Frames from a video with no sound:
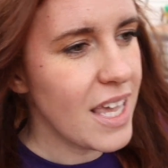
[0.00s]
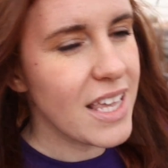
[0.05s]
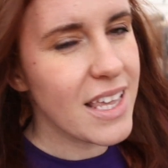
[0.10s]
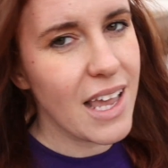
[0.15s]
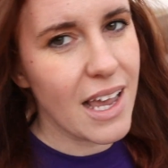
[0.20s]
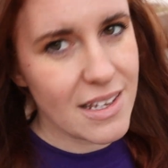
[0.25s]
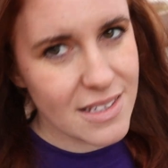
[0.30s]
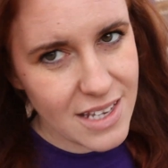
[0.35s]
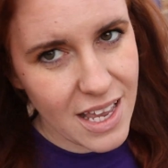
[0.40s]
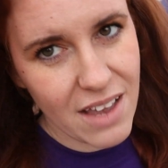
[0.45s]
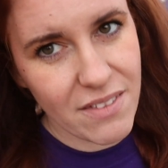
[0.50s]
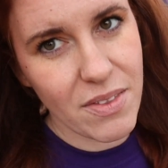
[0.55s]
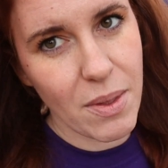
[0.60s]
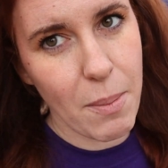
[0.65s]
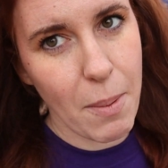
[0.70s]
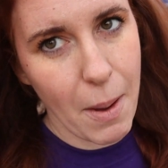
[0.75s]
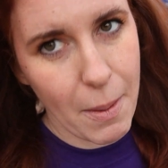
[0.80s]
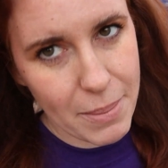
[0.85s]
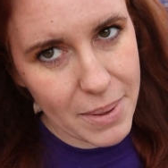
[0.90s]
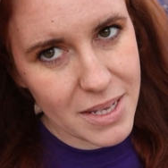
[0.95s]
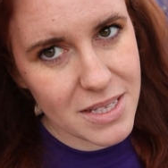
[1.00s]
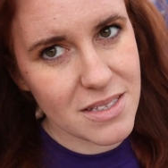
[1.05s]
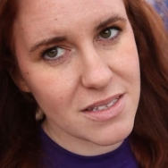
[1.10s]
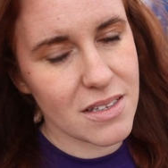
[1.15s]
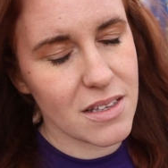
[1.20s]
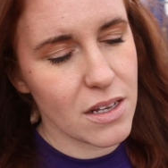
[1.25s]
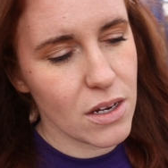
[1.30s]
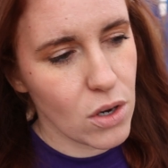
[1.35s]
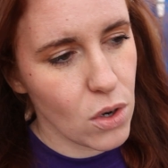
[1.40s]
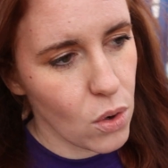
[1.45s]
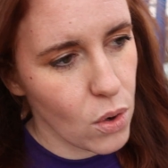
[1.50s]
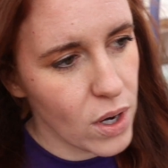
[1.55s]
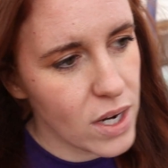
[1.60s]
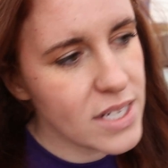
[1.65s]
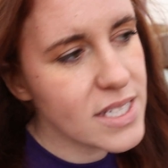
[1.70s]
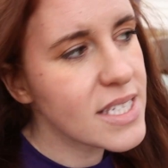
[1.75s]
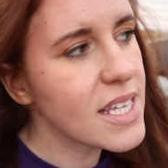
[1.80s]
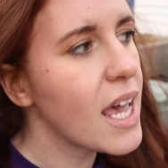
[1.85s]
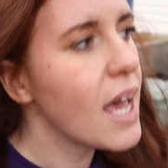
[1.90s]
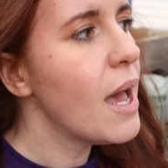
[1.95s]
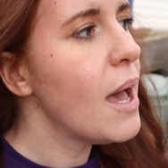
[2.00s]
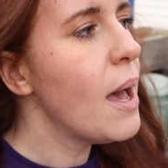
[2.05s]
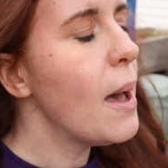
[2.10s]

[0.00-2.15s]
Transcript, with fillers: yes, I have the pumpkins and the gourds,